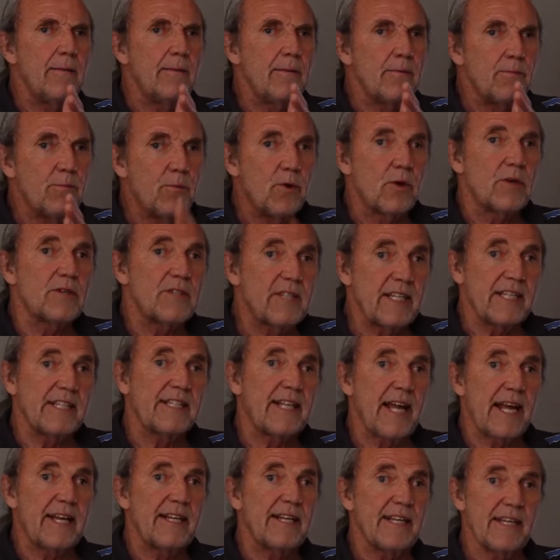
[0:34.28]
more
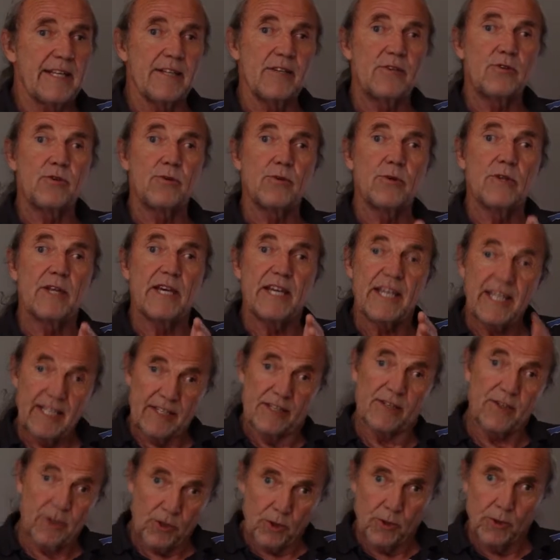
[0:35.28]
detail into the
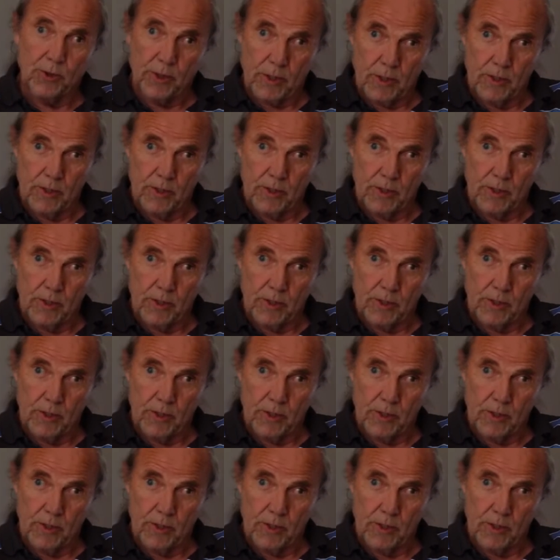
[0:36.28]
interview.